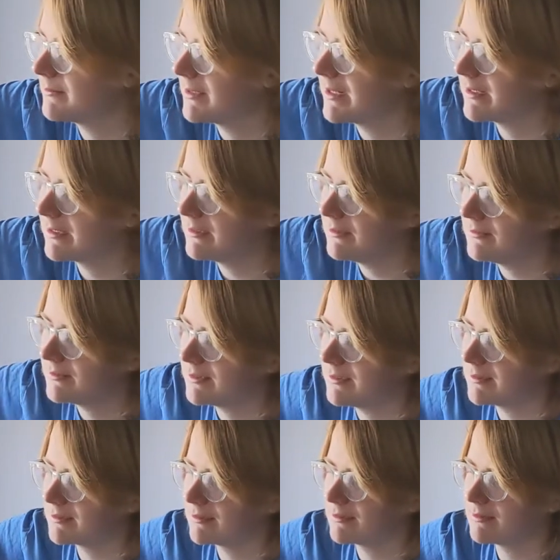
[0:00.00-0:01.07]
I mean, I can use
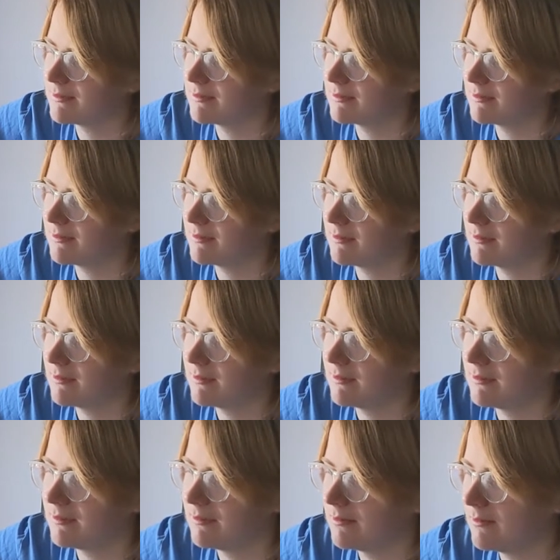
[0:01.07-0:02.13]
this
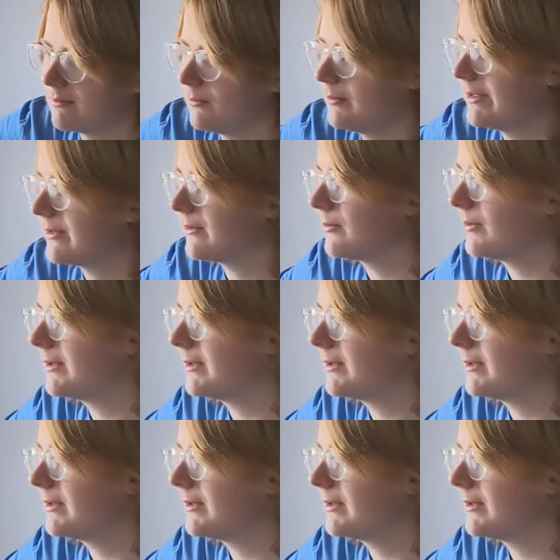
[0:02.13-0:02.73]
weird